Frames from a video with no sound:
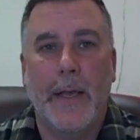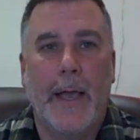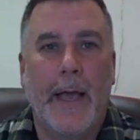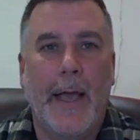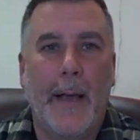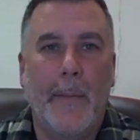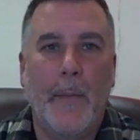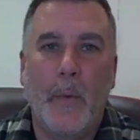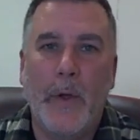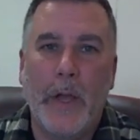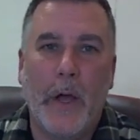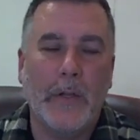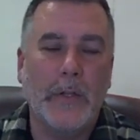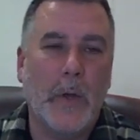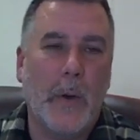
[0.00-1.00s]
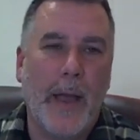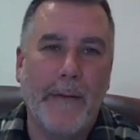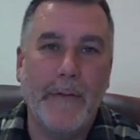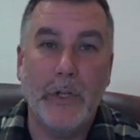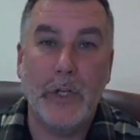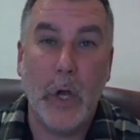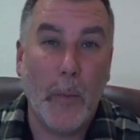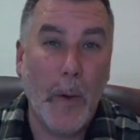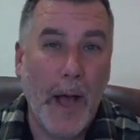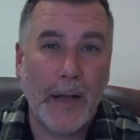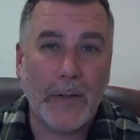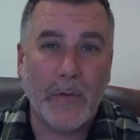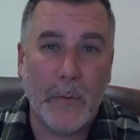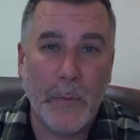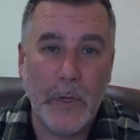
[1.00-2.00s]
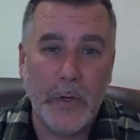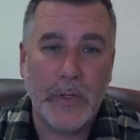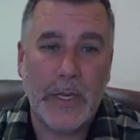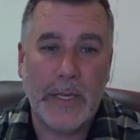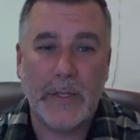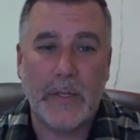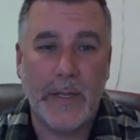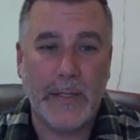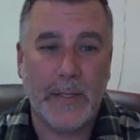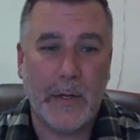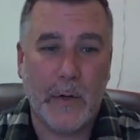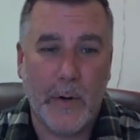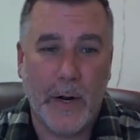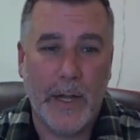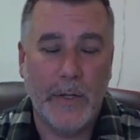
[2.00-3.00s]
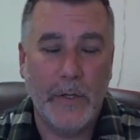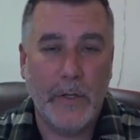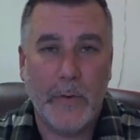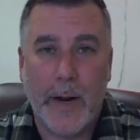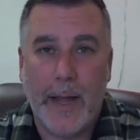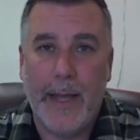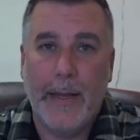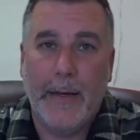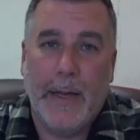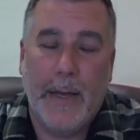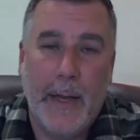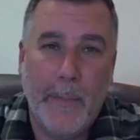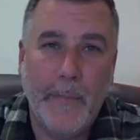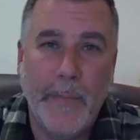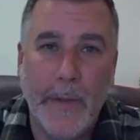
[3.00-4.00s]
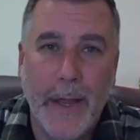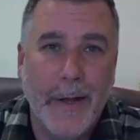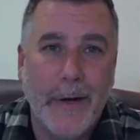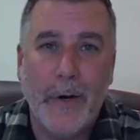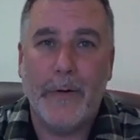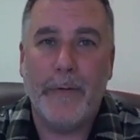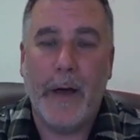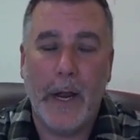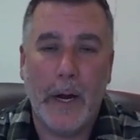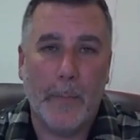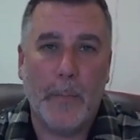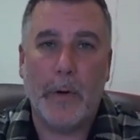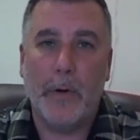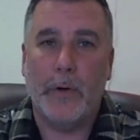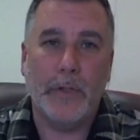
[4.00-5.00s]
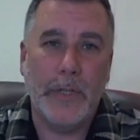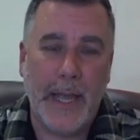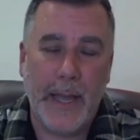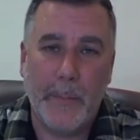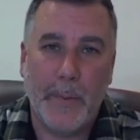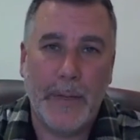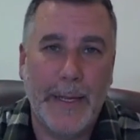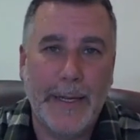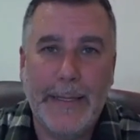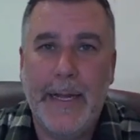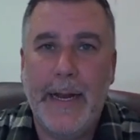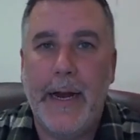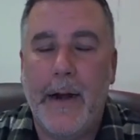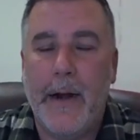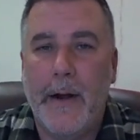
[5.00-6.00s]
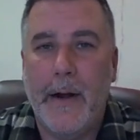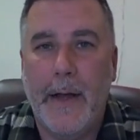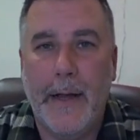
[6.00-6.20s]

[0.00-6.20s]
Um, we also have the Showbox for music, so that's the grunge, right? Um, Nirvana, Pearl Jam played there.